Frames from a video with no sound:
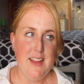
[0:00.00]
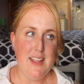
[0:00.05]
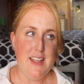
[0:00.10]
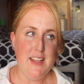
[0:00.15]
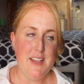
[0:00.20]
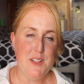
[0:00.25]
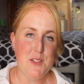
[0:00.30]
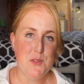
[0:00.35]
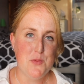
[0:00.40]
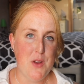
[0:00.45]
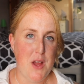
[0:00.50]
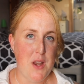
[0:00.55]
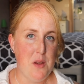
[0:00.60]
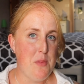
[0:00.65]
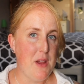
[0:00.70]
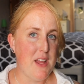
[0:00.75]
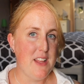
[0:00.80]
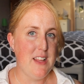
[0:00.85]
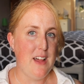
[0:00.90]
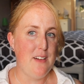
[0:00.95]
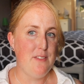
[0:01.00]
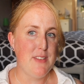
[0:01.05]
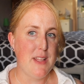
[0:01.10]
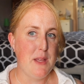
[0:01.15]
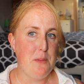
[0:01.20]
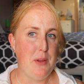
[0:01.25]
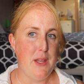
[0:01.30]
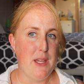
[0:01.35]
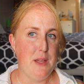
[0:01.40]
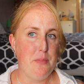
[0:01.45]
it is run by
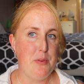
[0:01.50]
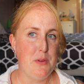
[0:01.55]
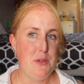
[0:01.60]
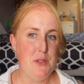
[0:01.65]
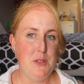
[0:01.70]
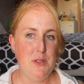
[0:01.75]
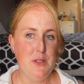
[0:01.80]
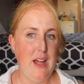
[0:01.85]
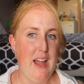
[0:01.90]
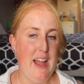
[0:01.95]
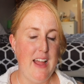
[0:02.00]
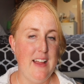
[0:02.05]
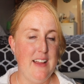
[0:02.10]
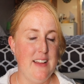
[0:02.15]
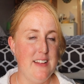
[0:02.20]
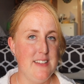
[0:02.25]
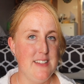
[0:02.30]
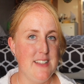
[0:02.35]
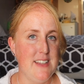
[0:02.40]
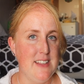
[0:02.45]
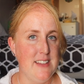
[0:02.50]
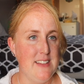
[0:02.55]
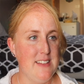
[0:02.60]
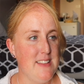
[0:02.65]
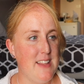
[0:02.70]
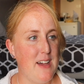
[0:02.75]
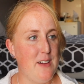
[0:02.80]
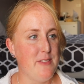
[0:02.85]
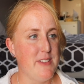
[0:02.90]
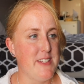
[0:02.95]
lovely people and in a
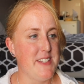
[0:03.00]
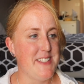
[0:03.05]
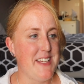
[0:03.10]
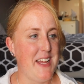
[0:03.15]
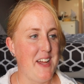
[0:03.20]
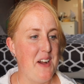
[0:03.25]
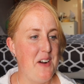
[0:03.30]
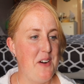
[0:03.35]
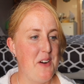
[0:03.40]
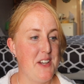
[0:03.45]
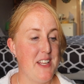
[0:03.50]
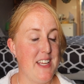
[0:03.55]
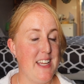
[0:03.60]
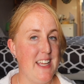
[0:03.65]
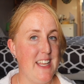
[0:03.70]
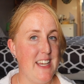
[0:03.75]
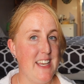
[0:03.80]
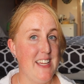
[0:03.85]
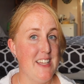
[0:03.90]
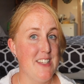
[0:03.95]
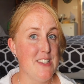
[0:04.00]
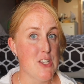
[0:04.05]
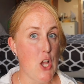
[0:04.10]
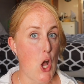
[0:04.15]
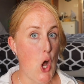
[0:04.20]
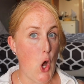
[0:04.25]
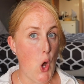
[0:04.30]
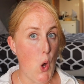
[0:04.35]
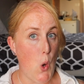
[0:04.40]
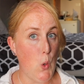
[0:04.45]
lovely town, it is
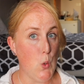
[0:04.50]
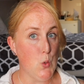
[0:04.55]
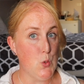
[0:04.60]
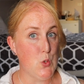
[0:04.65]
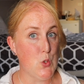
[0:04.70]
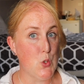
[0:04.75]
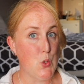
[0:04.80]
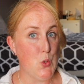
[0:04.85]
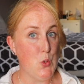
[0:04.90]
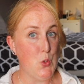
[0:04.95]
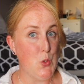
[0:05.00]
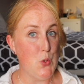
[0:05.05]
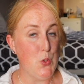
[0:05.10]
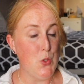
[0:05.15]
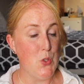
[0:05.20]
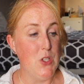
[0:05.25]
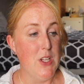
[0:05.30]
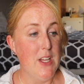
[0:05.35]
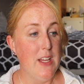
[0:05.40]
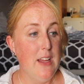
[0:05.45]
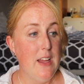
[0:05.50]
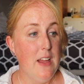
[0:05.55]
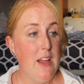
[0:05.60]
old school,